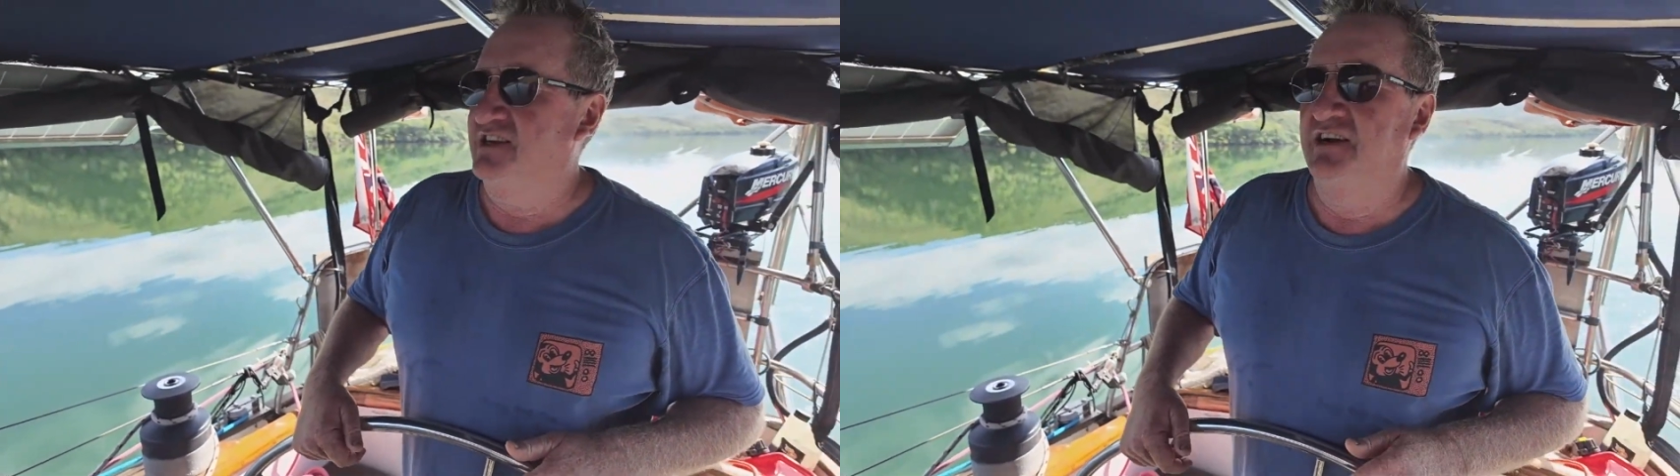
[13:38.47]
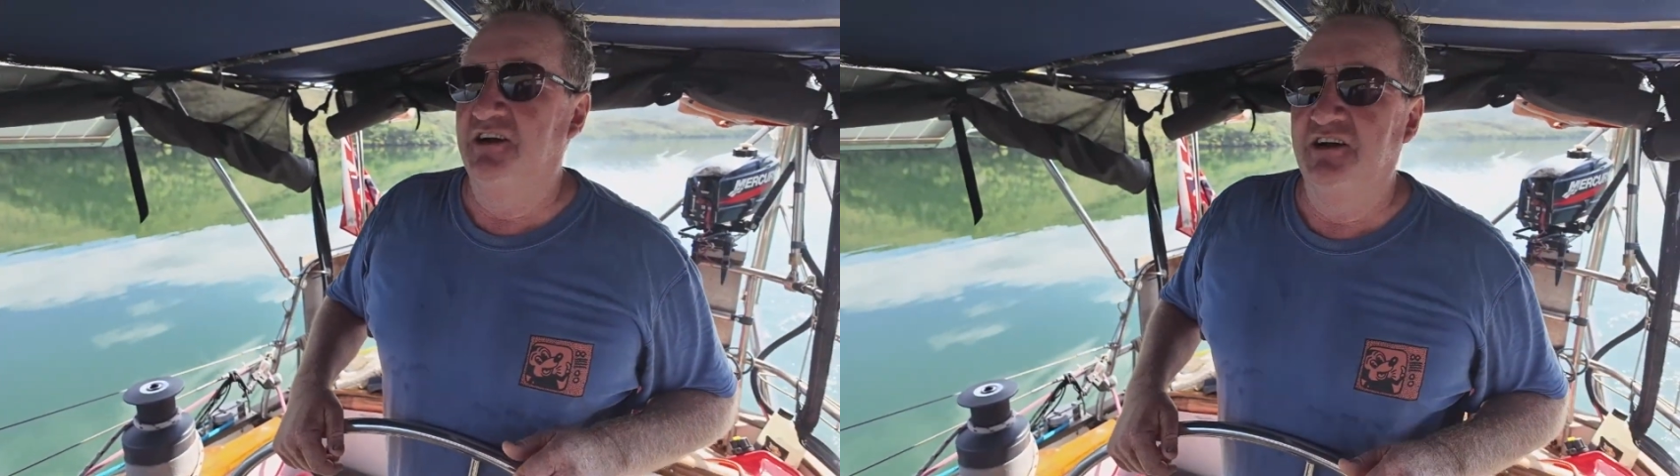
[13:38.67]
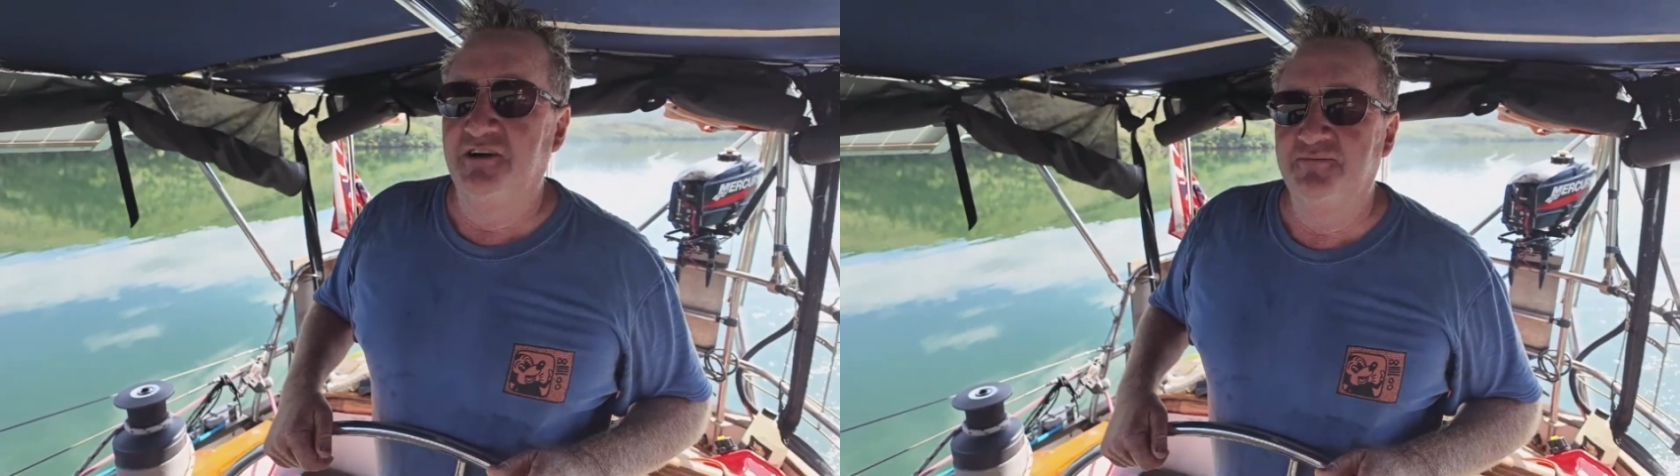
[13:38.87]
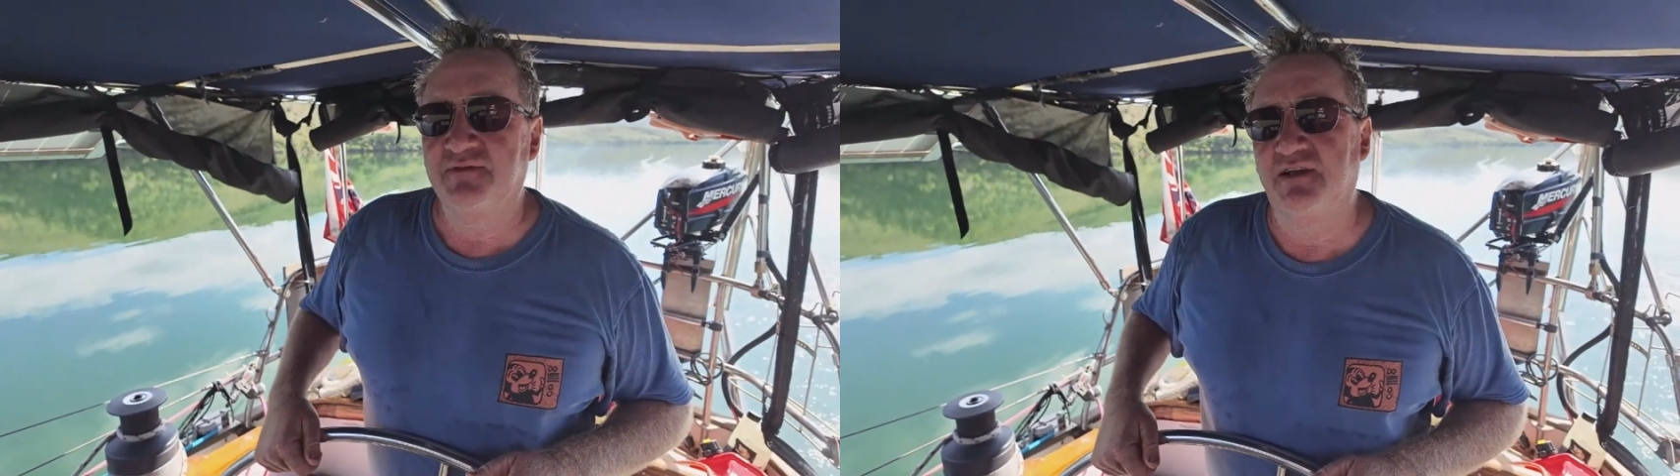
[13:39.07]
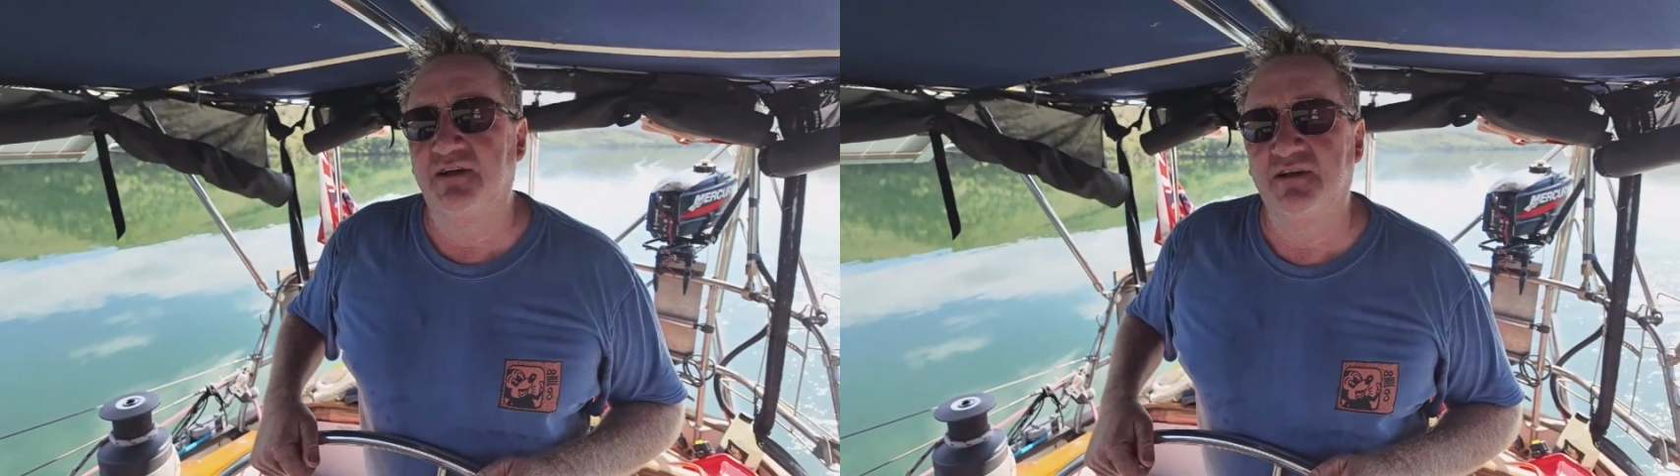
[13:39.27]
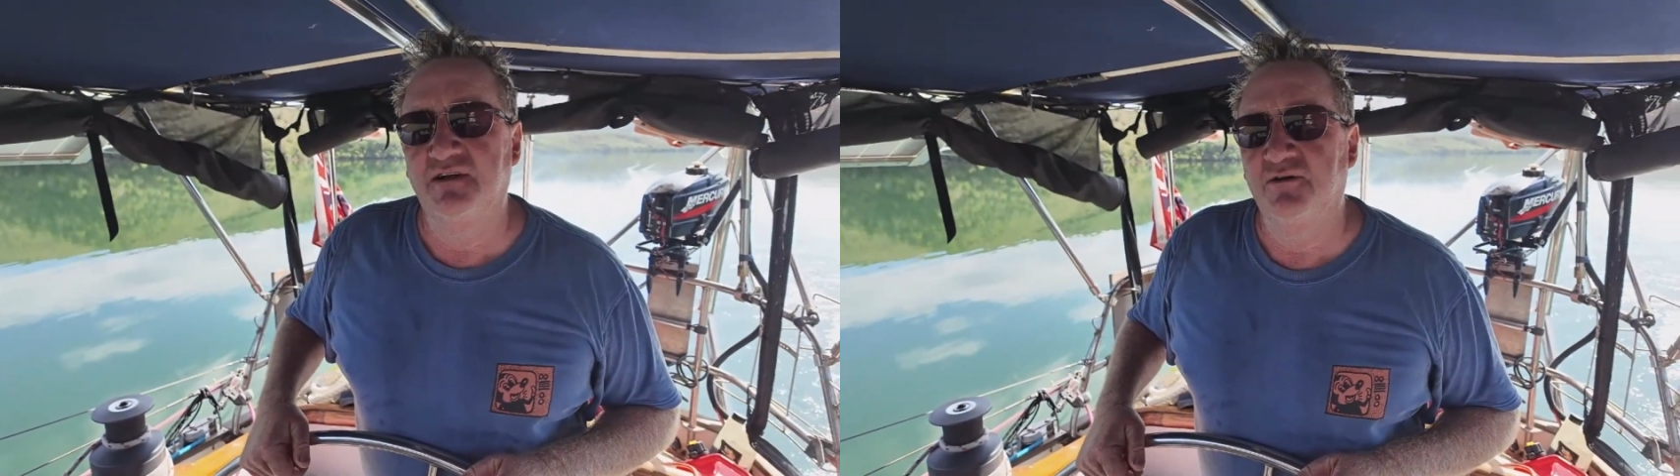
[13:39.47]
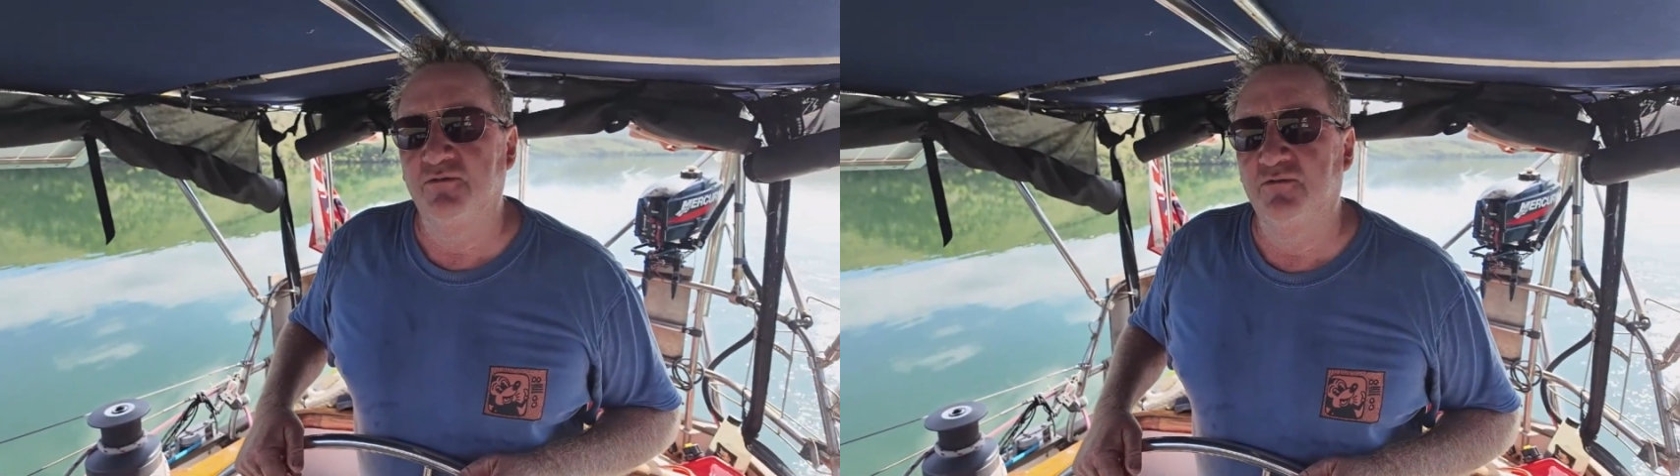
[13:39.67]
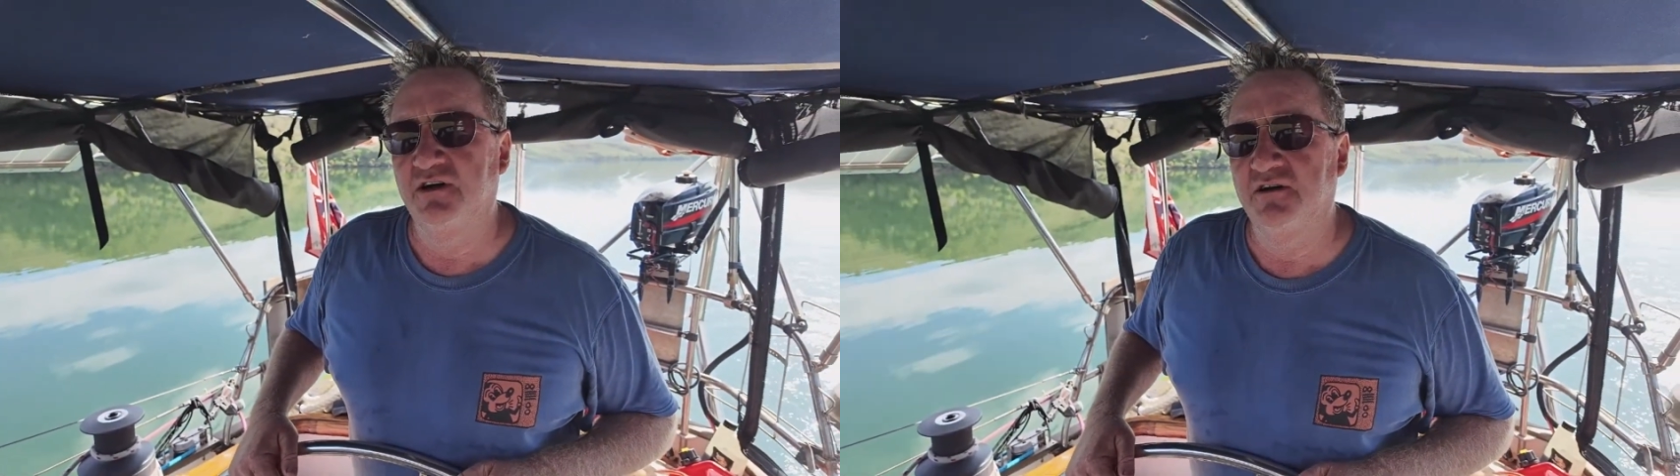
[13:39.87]

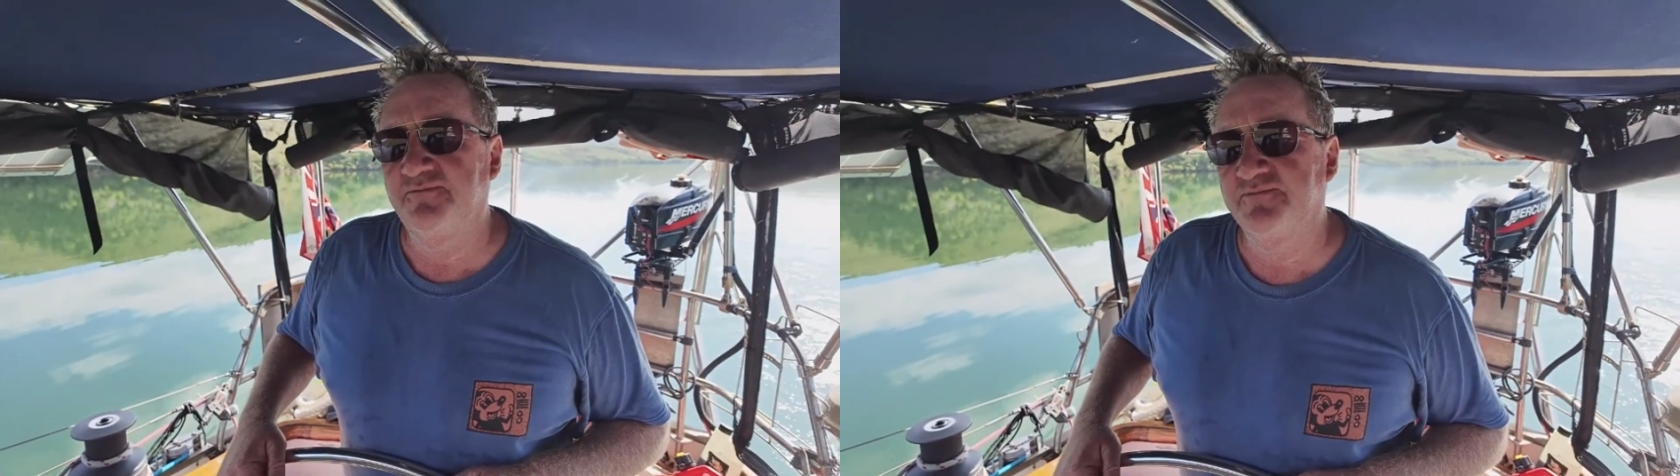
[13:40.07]
well,